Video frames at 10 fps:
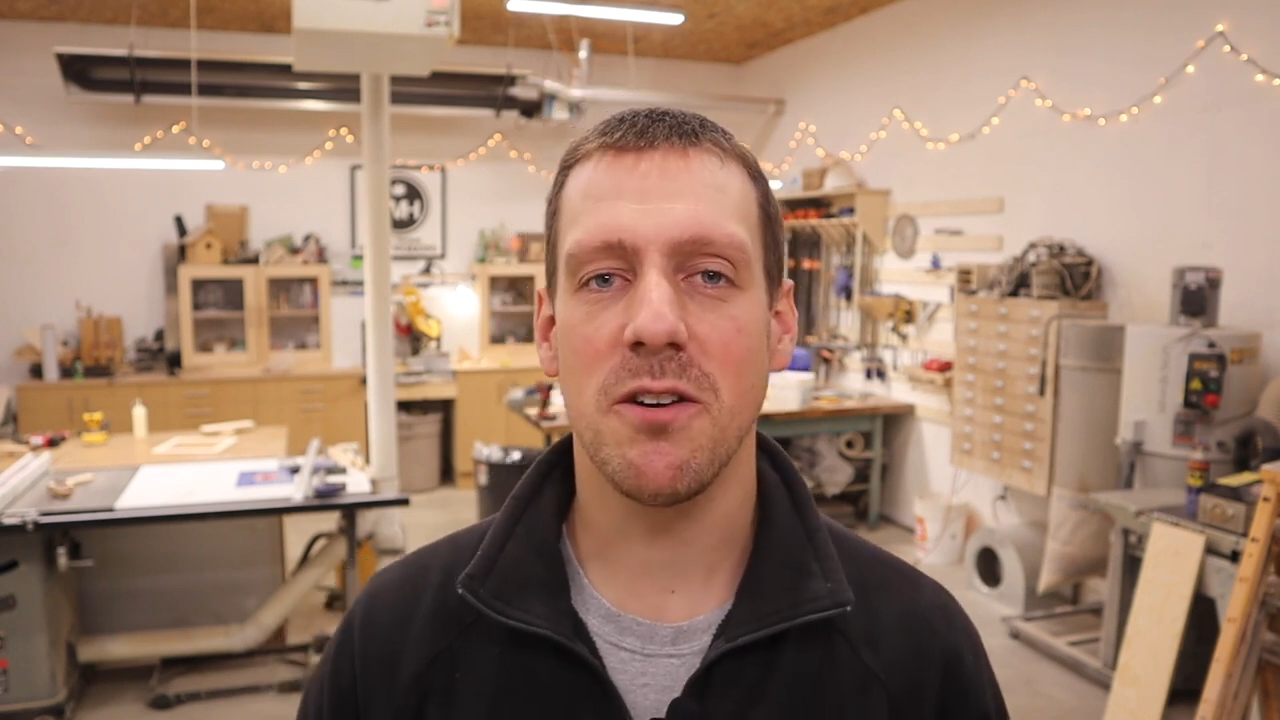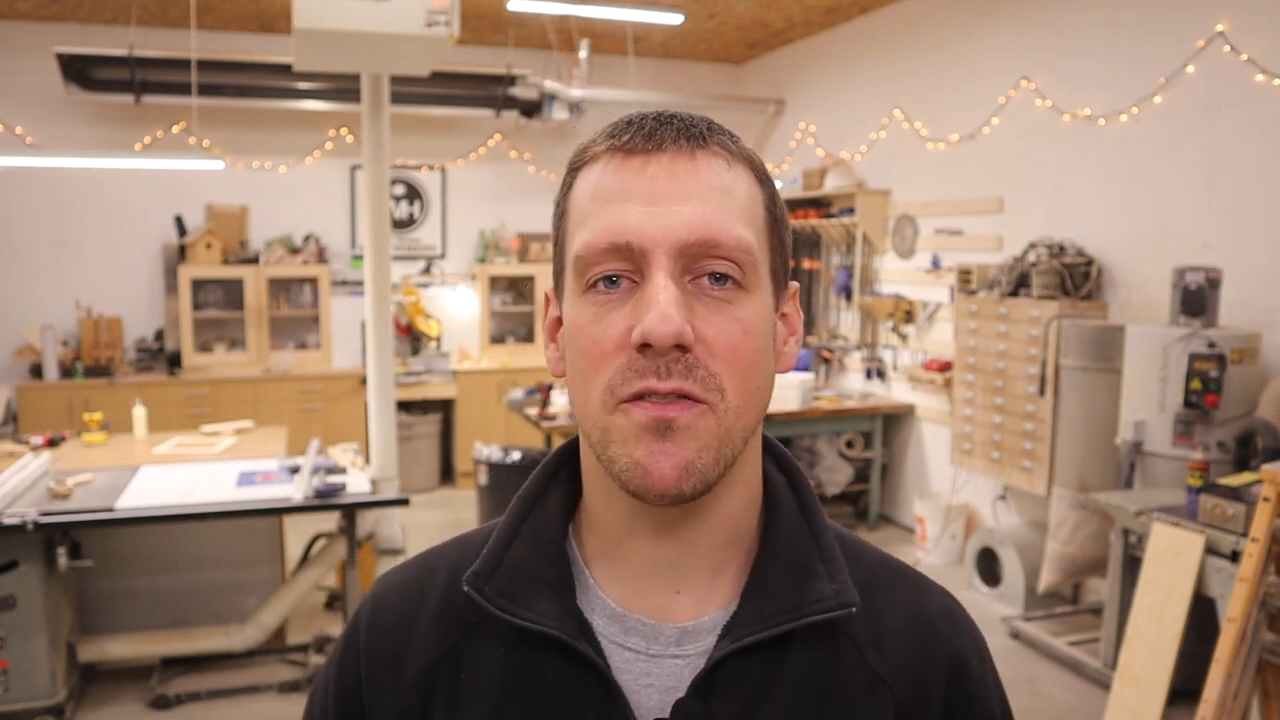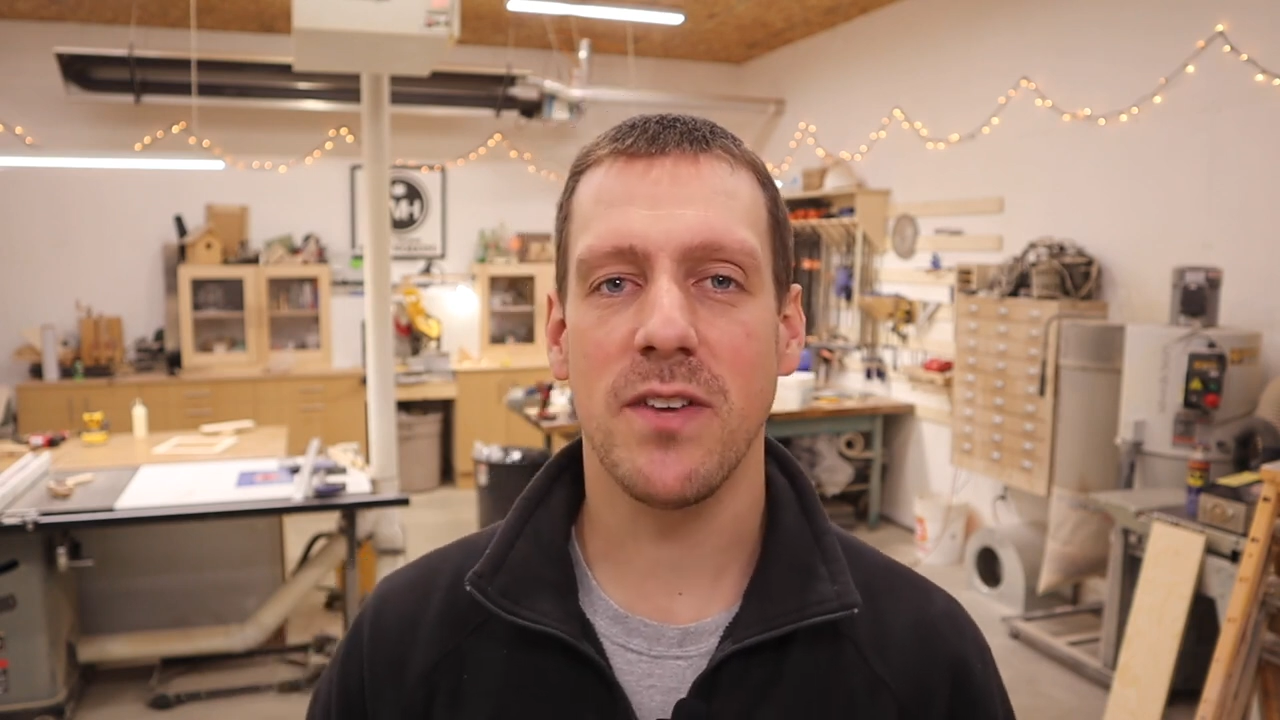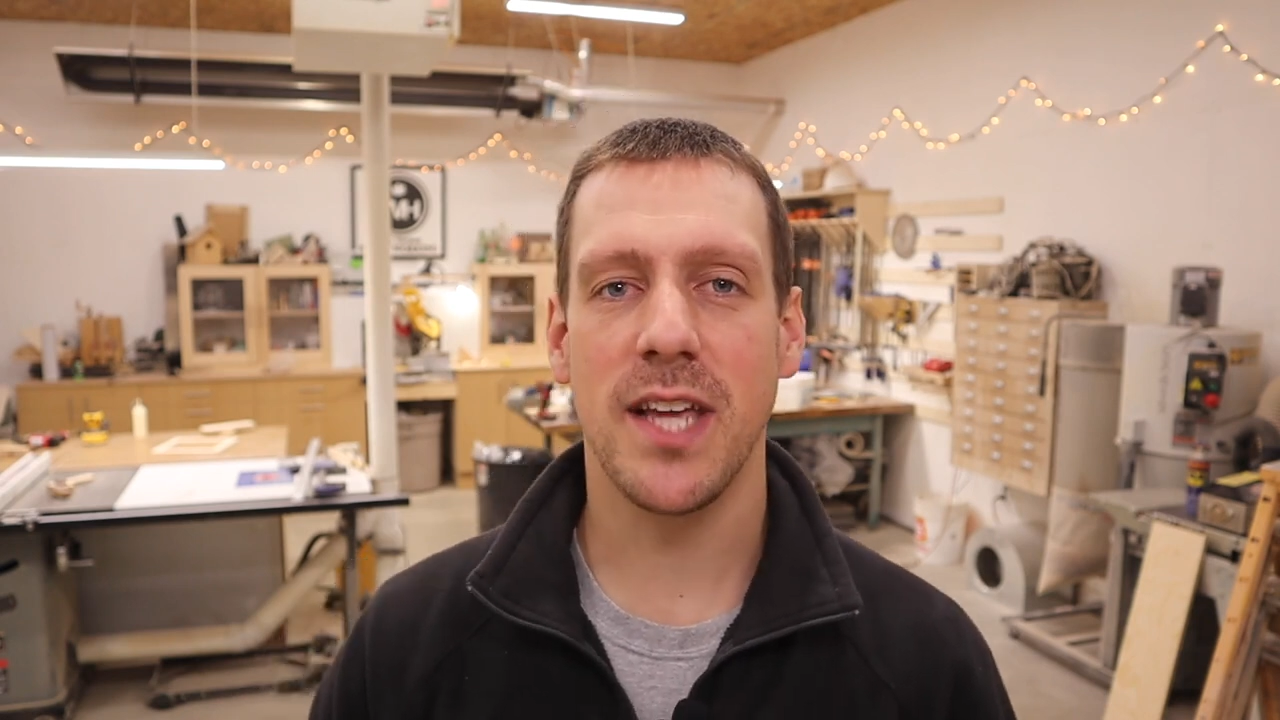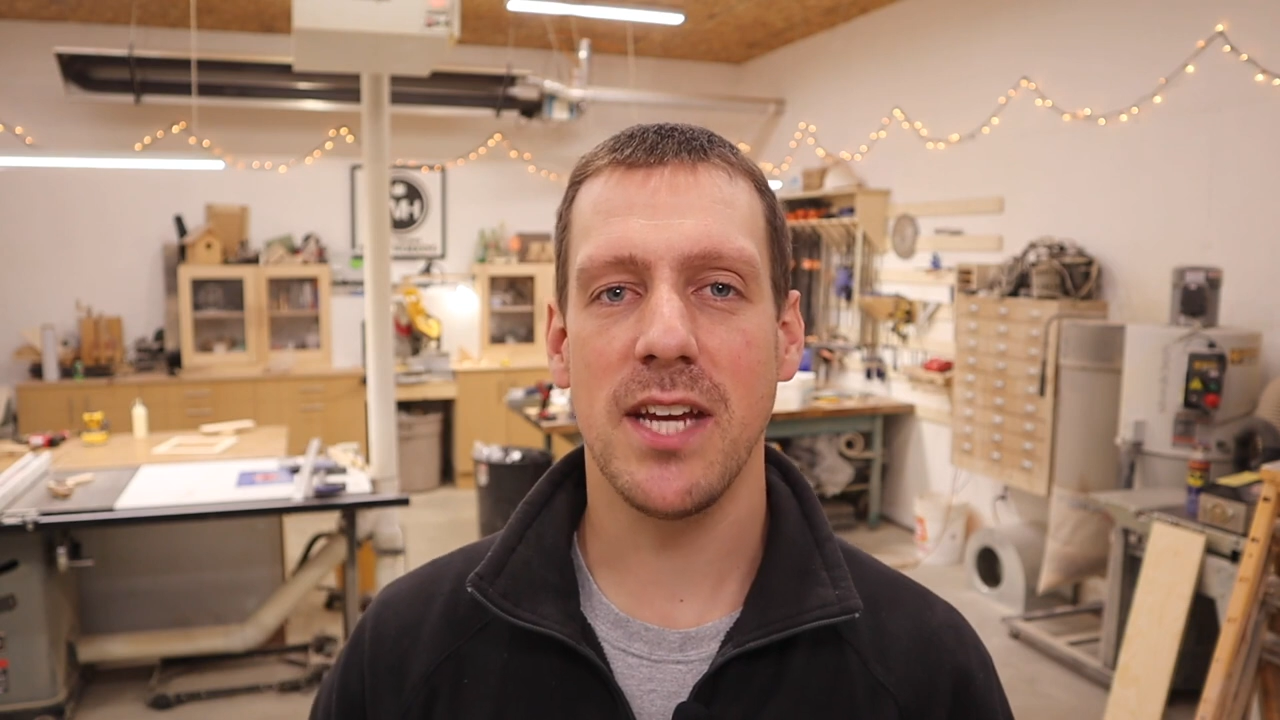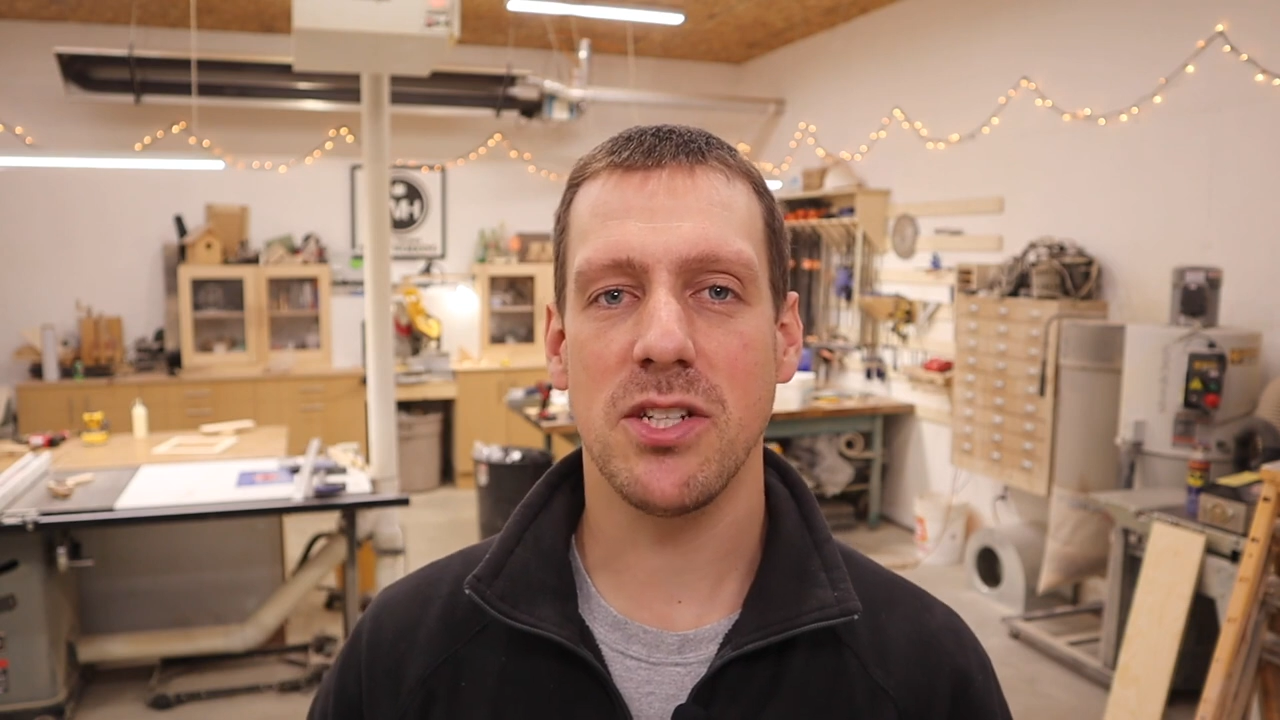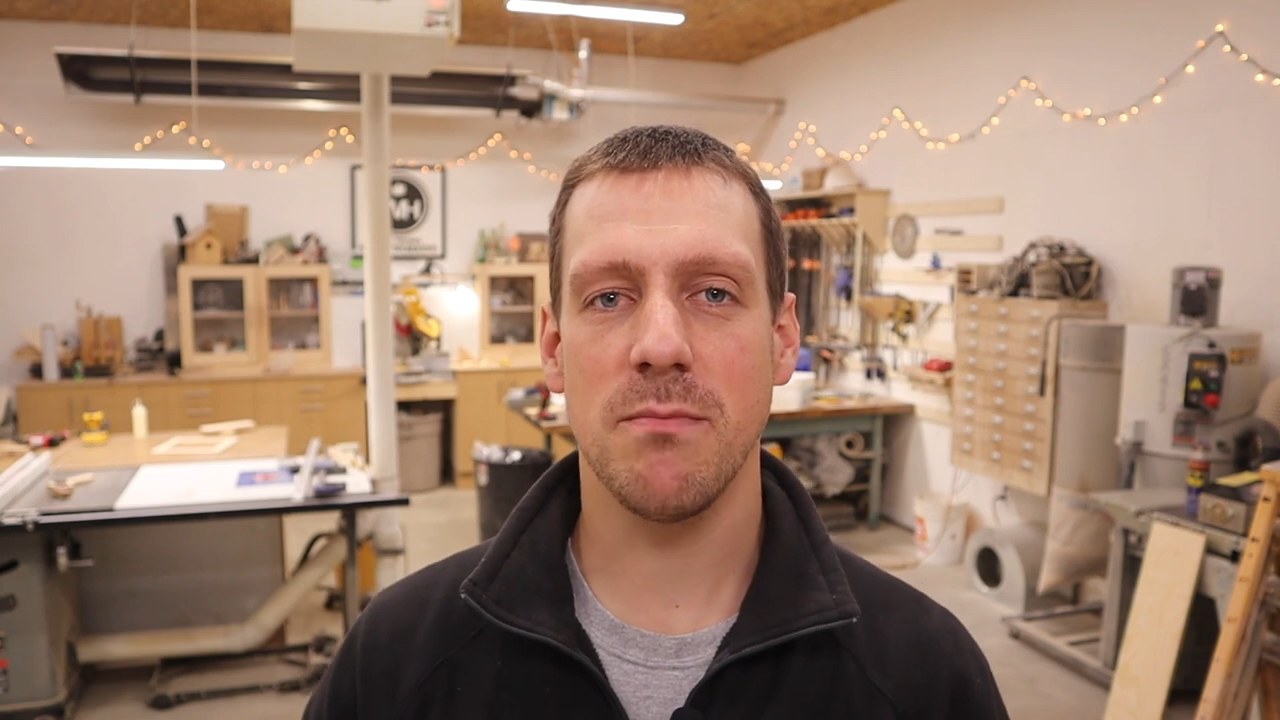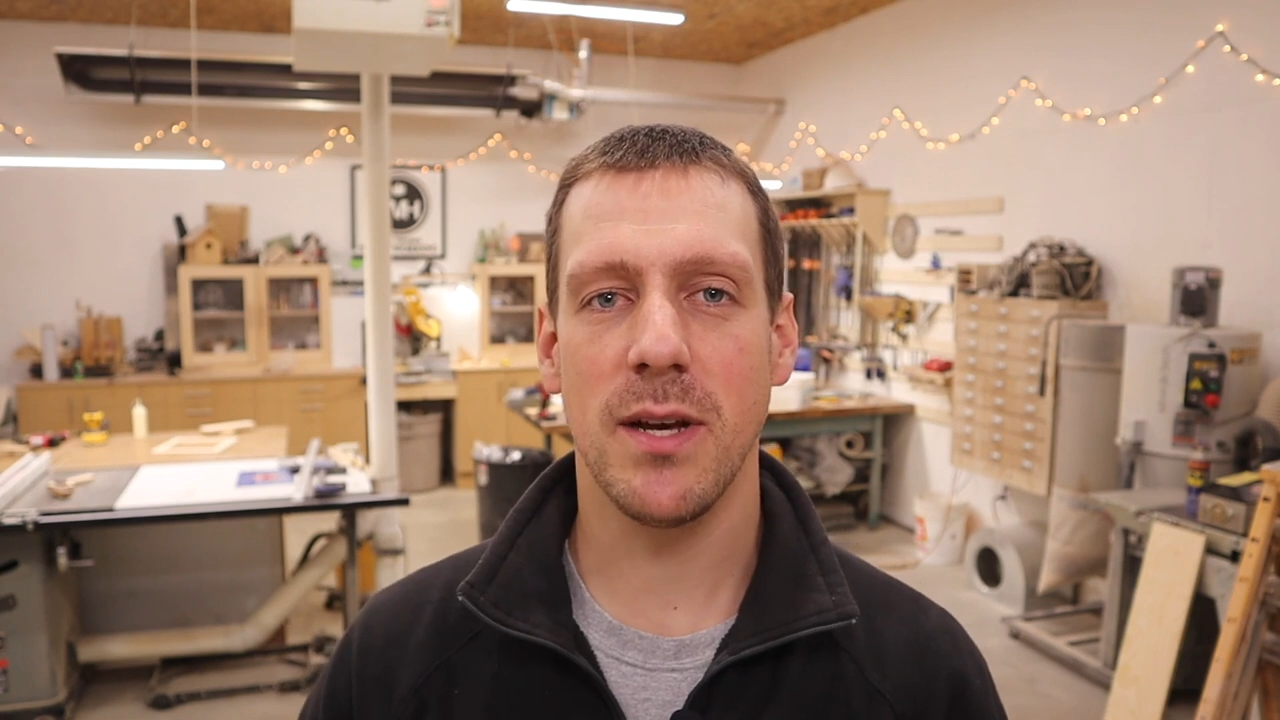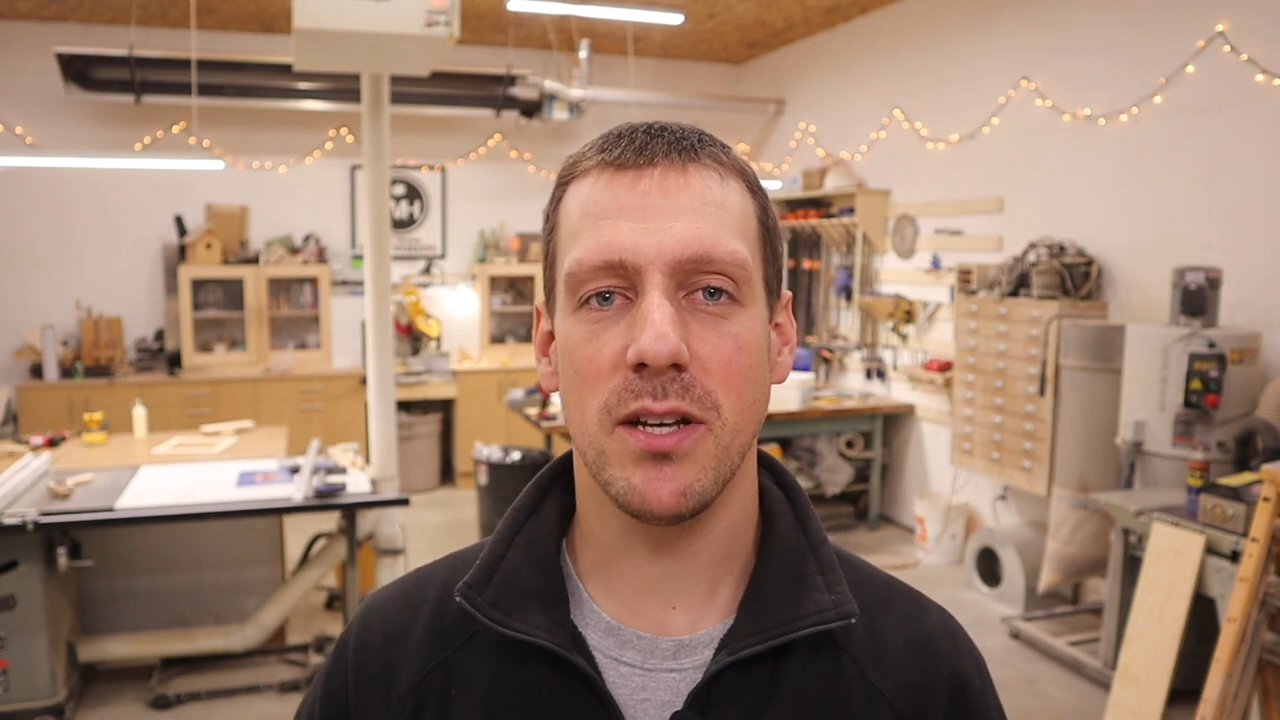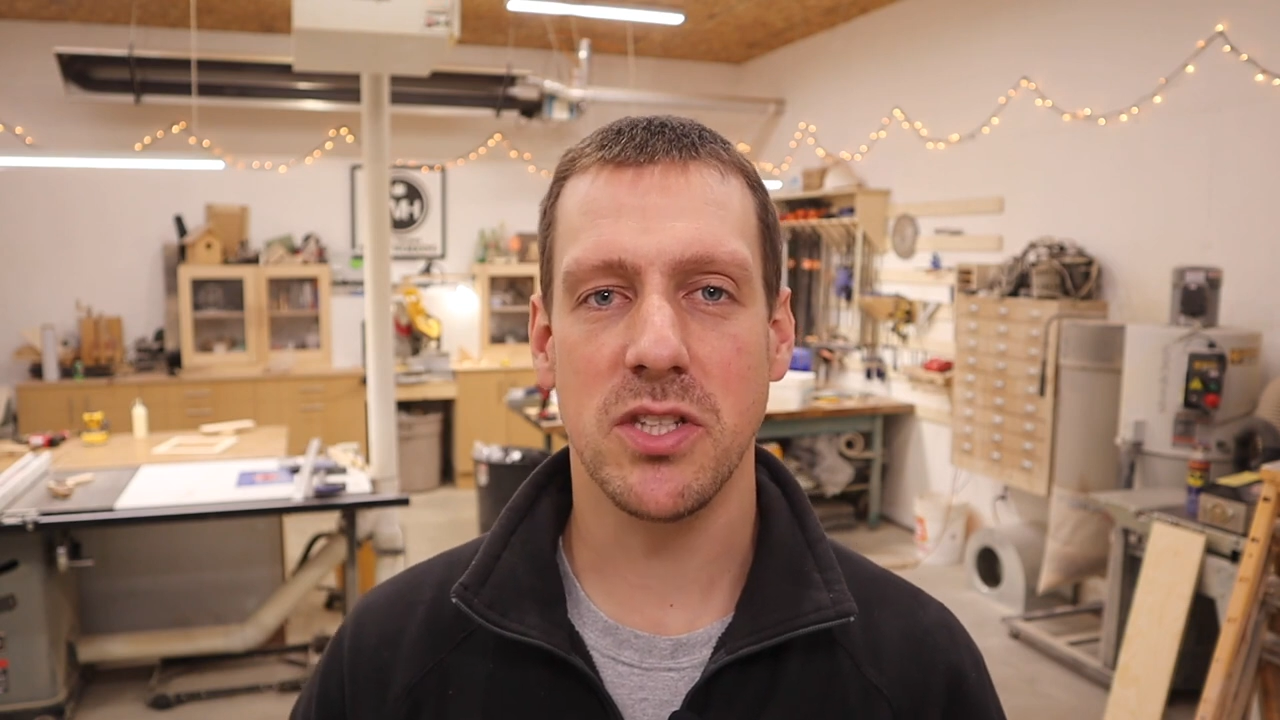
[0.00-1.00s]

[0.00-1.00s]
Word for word: notification bell